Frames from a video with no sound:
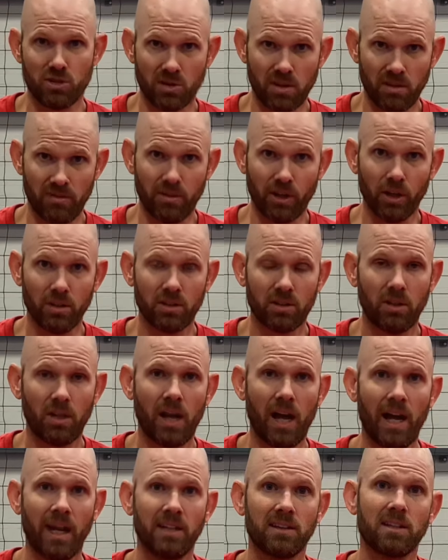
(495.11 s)
the vertical
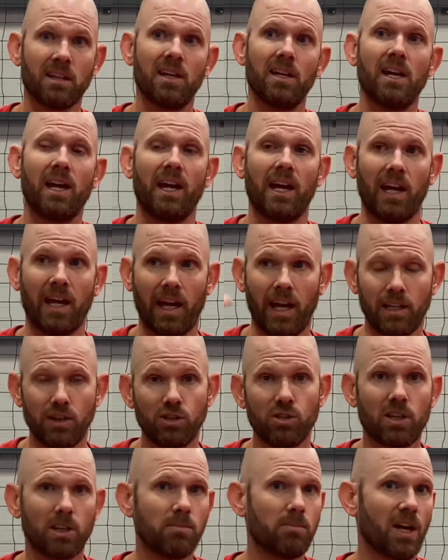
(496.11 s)
height and
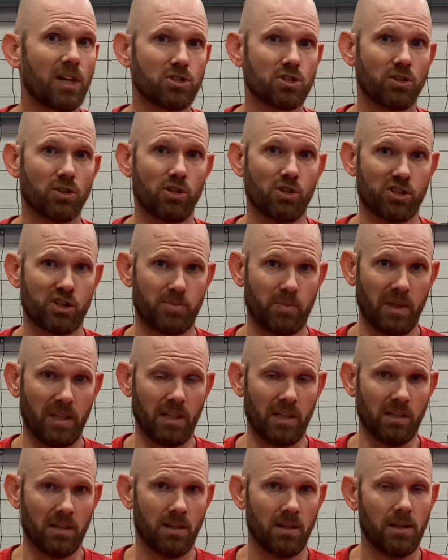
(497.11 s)
you can measure your speed.